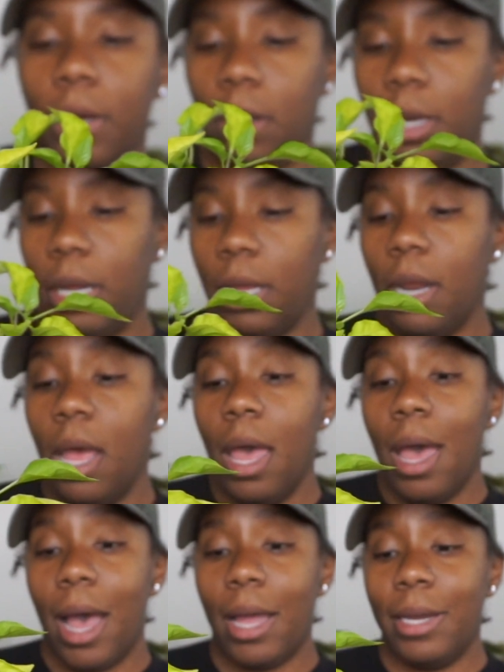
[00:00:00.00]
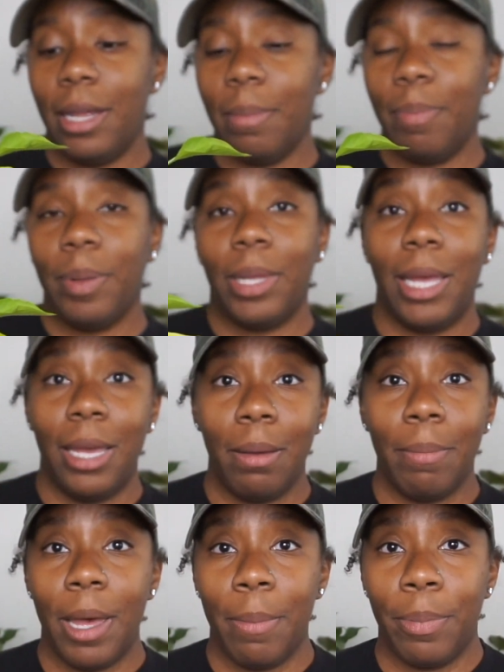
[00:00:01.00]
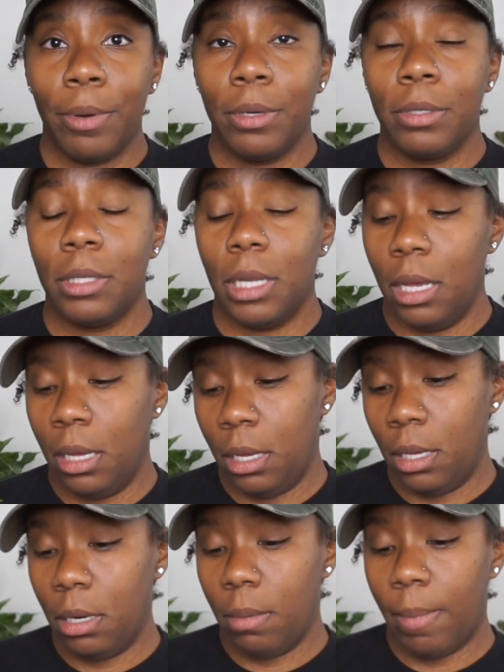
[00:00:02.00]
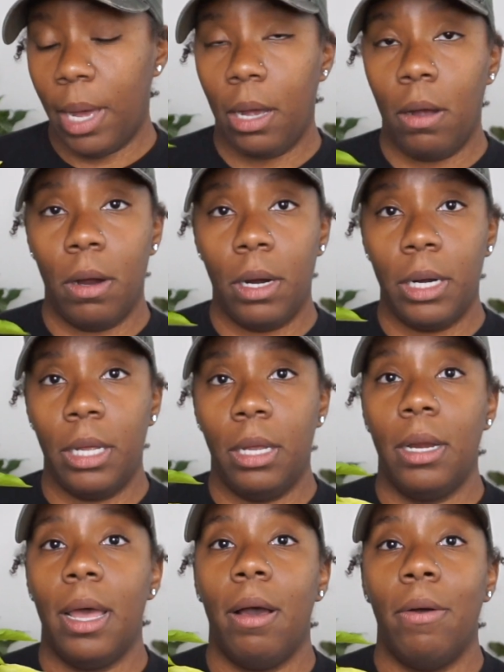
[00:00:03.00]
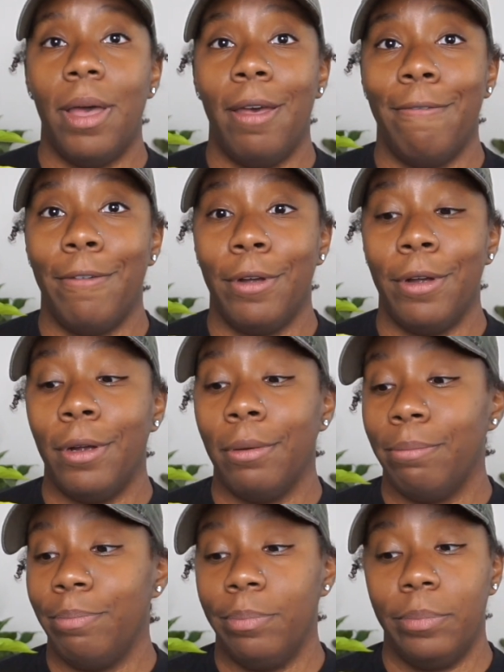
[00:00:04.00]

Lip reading: on it. I did plant peppers in my garden, however,